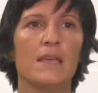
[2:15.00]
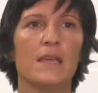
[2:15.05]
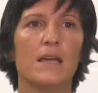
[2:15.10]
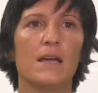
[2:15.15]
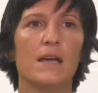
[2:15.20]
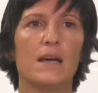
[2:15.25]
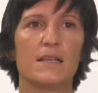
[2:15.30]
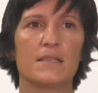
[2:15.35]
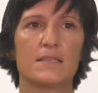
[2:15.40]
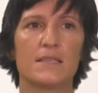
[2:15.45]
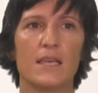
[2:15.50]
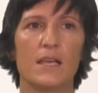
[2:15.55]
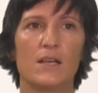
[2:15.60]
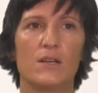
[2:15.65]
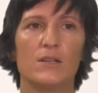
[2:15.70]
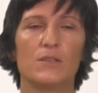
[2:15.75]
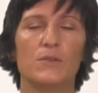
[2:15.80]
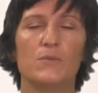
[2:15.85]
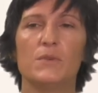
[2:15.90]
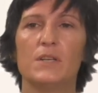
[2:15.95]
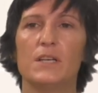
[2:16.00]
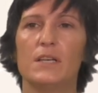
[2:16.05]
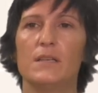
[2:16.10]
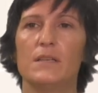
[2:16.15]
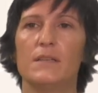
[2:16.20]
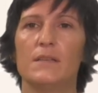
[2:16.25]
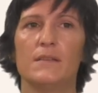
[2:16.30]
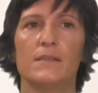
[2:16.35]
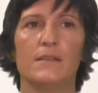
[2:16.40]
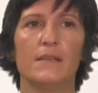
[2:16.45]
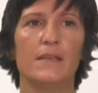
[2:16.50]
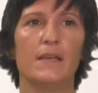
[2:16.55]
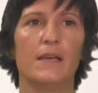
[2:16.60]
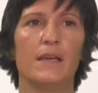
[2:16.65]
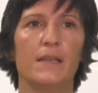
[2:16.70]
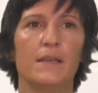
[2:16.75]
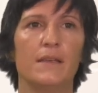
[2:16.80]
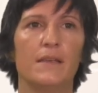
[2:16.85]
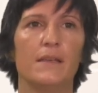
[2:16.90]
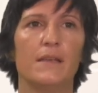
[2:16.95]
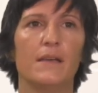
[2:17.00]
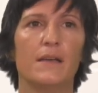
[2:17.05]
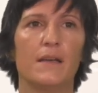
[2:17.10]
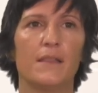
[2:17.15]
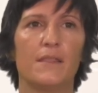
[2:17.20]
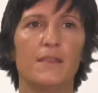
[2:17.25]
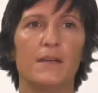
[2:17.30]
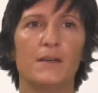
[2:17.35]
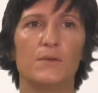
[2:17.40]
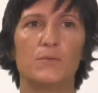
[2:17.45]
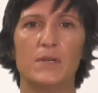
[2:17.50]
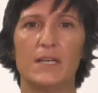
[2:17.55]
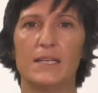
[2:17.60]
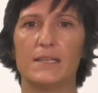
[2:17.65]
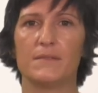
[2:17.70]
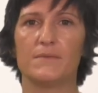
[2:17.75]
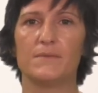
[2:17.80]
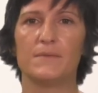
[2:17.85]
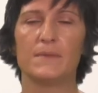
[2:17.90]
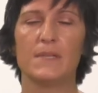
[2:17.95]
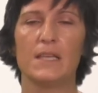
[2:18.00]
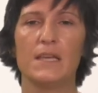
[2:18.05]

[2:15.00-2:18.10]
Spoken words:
a second one, and a third one.